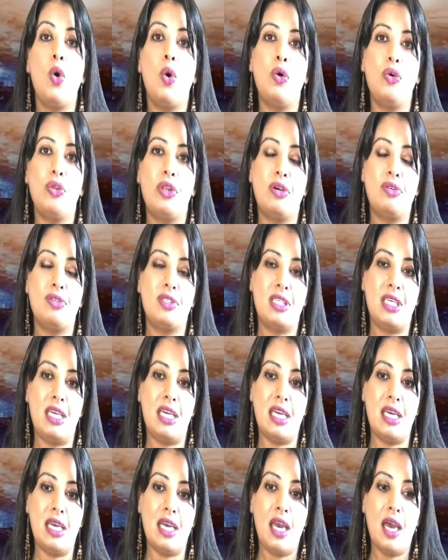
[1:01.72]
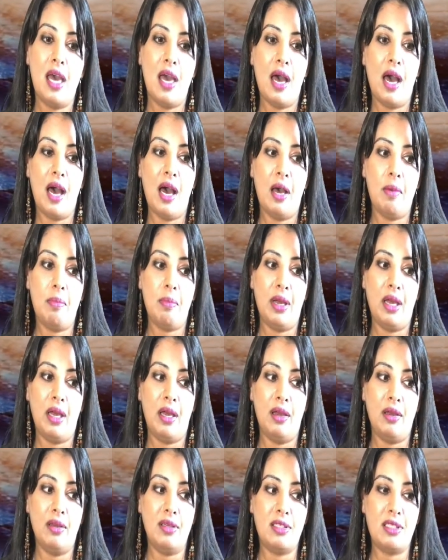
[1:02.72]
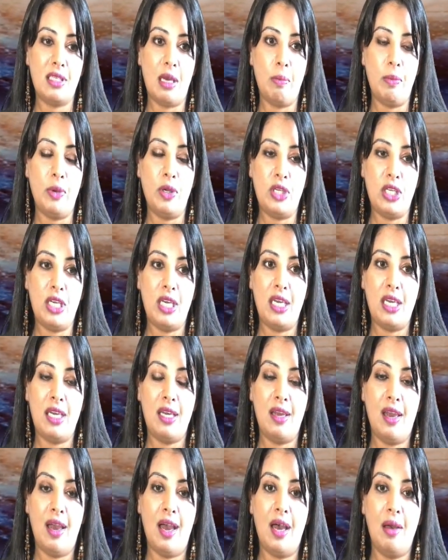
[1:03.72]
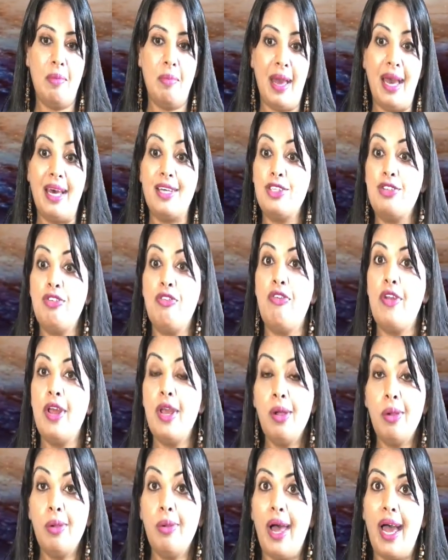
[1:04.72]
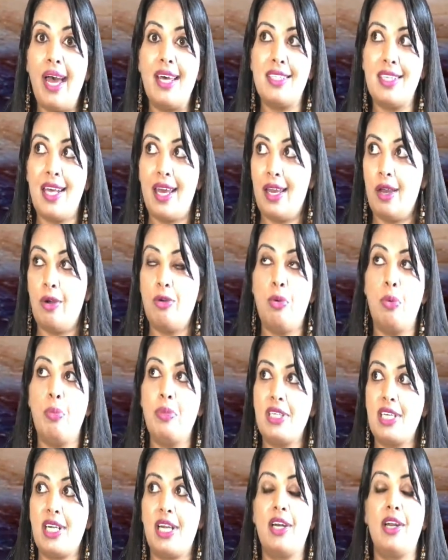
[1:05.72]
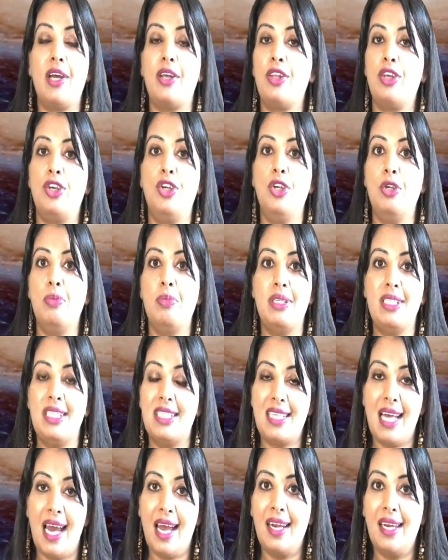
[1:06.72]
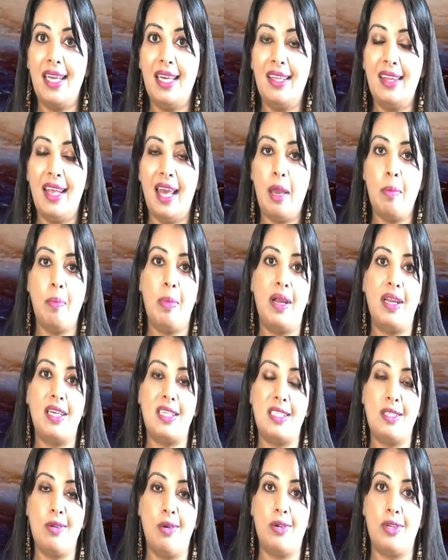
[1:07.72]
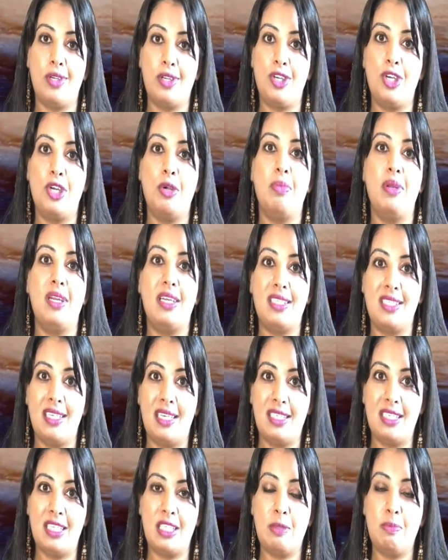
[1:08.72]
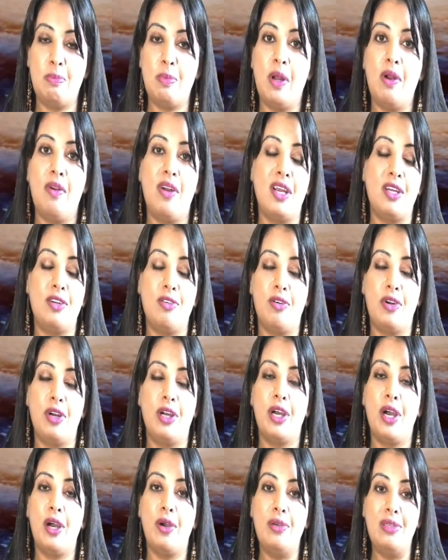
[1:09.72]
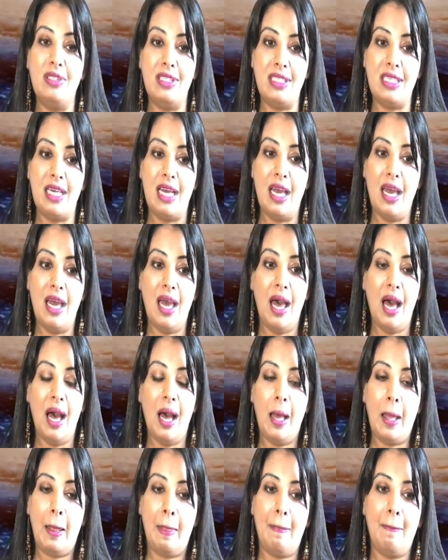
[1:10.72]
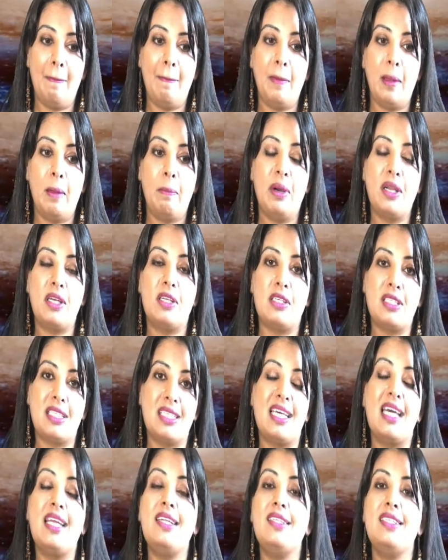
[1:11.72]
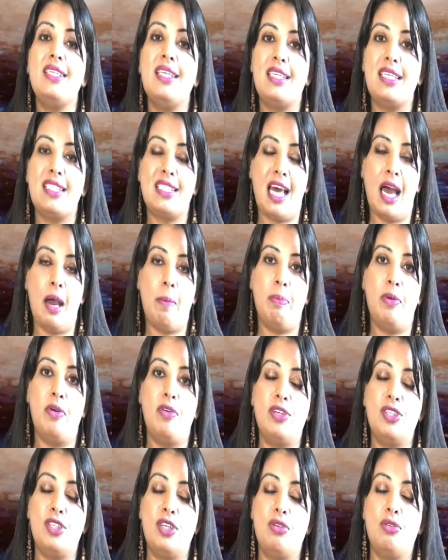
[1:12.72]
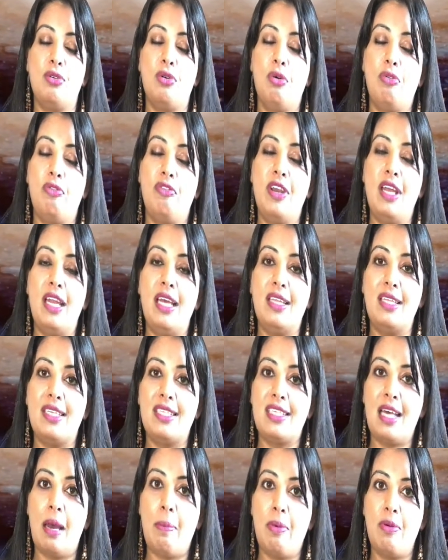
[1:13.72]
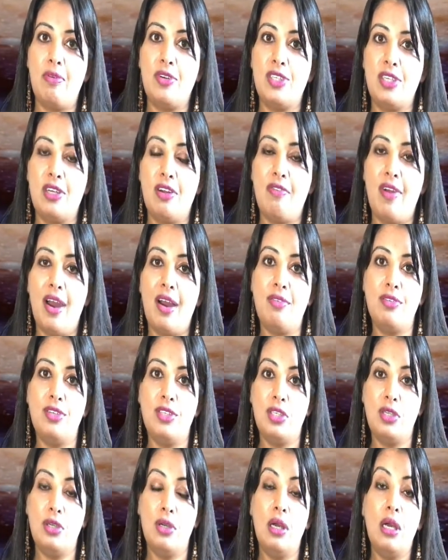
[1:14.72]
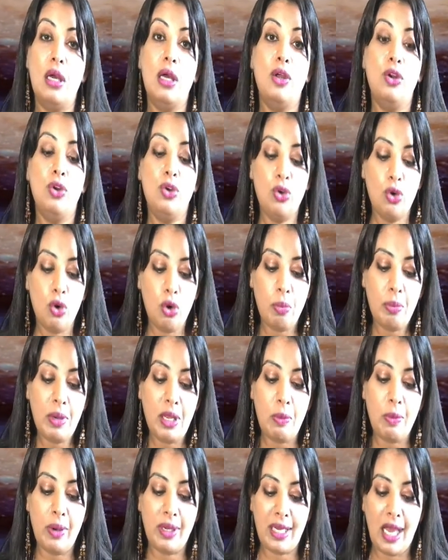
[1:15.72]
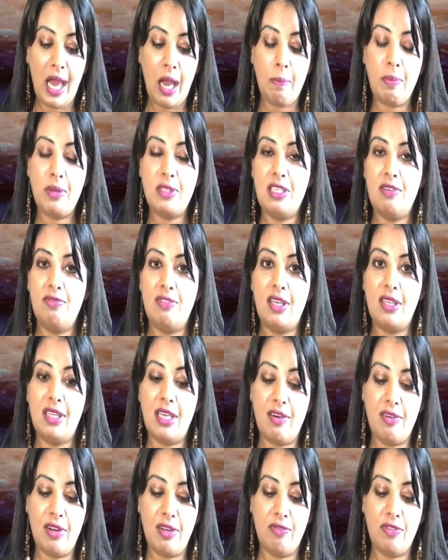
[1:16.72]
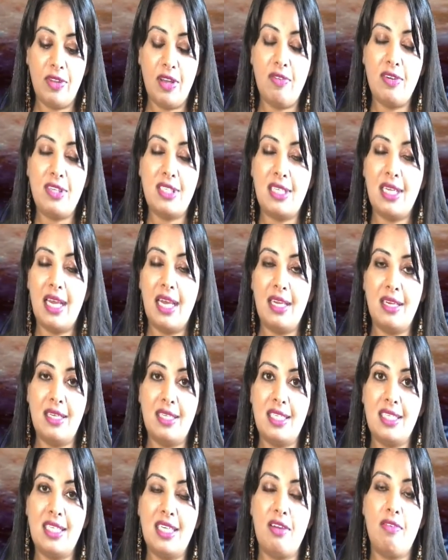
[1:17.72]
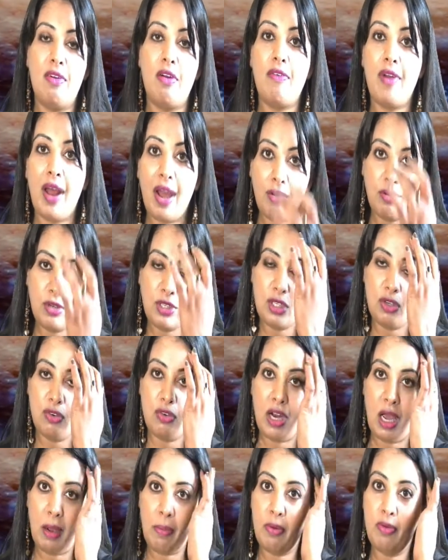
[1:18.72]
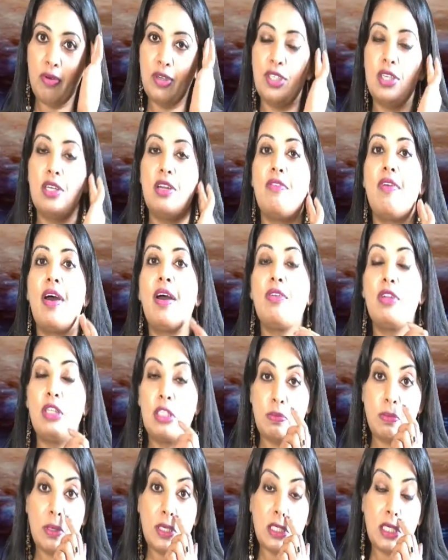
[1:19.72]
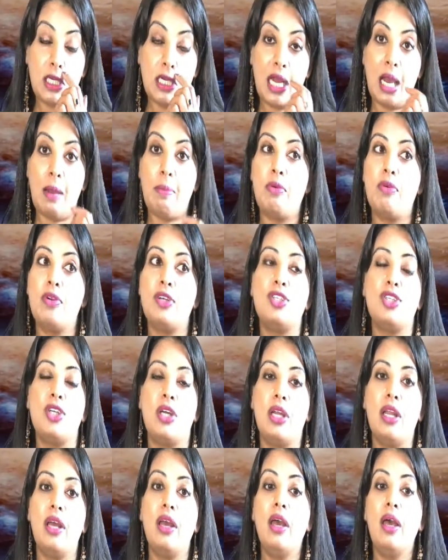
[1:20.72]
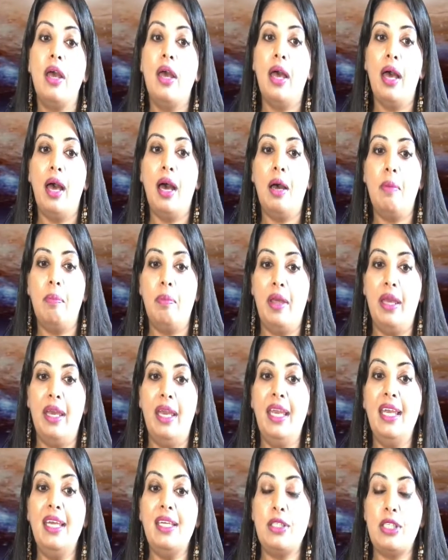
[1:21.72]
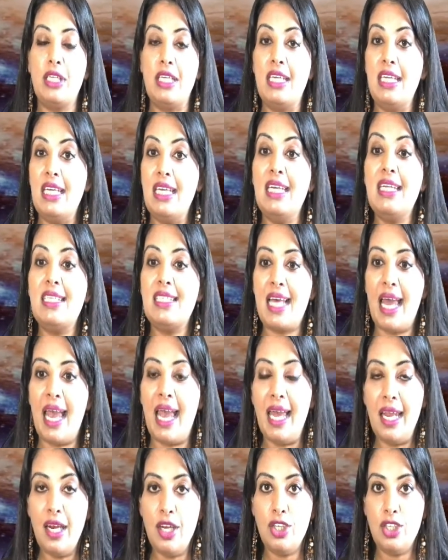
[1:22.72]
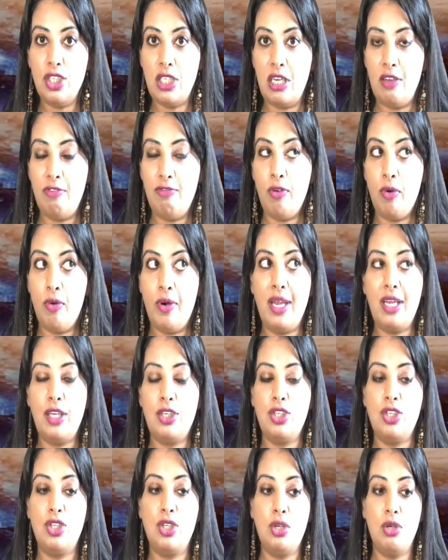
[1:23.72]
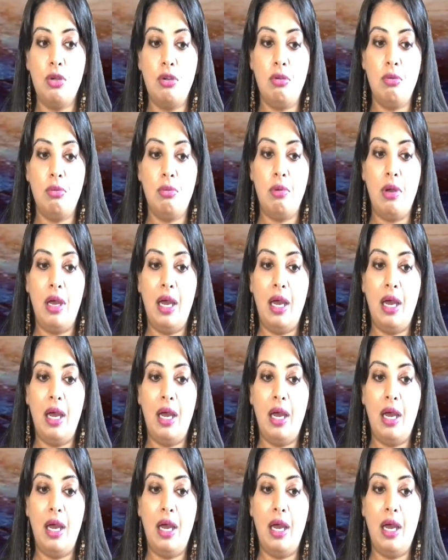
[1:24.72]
or they'll see somebody as real as like almost like another human standing there, but it's not a human, it's a spirit or a ghost. But sensing this apparition or feeling this apparition around you, normally what happens if there is an entity around you, an apparition around you, especially an apparition, it needs energy for it to